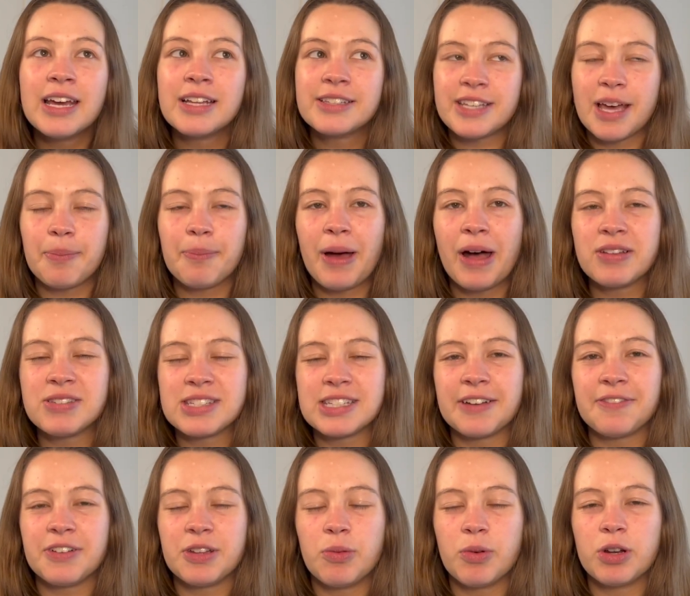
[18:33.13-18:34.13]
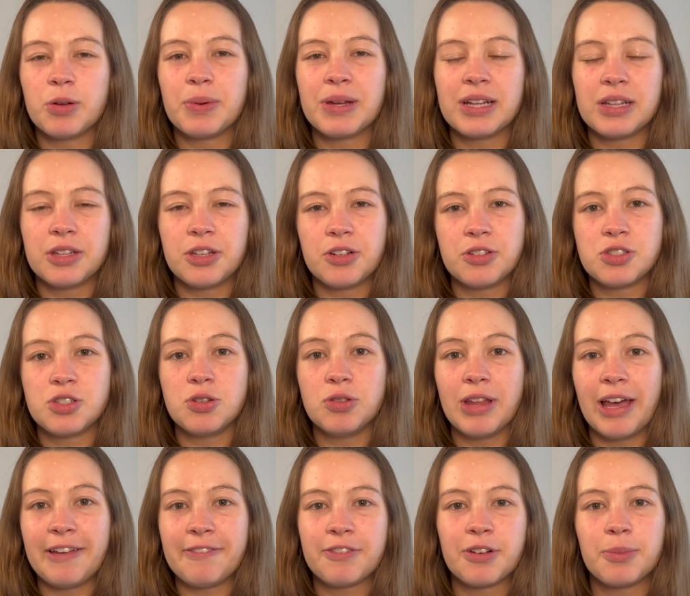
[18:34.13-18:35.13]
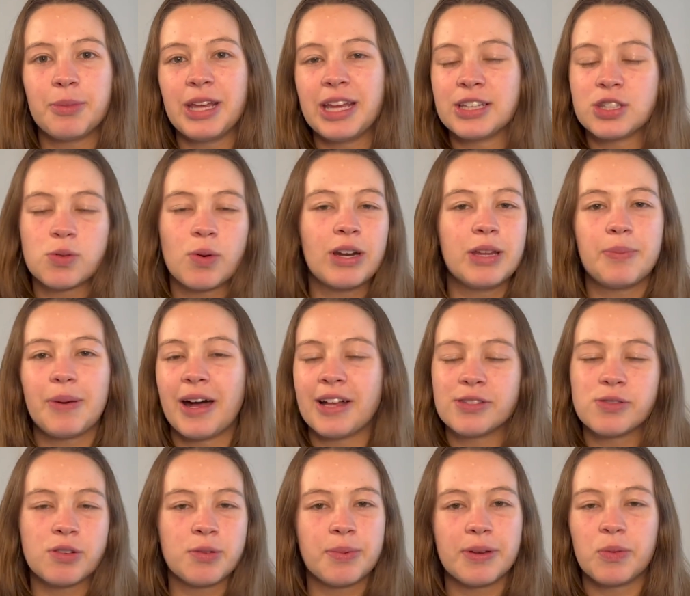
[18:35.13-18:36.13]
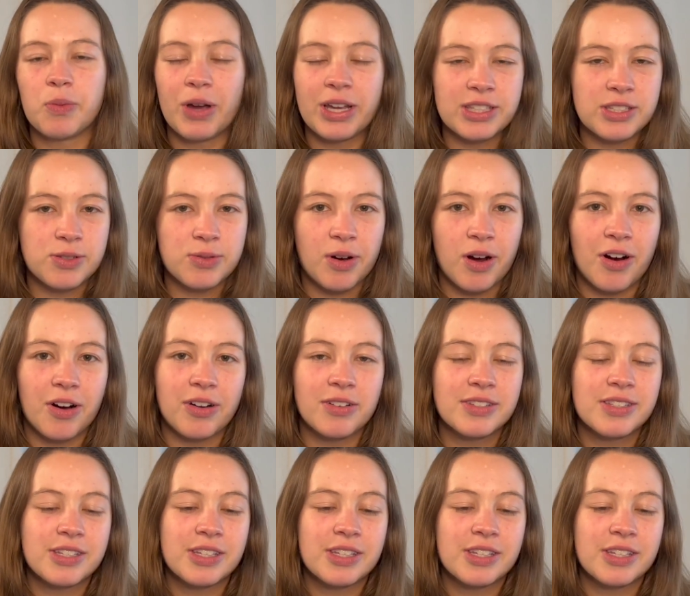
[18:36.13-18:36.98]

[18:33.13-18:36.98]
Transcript: 10 pounds definitely would have been a little too light for me, and 20 pounds would have been way too hard.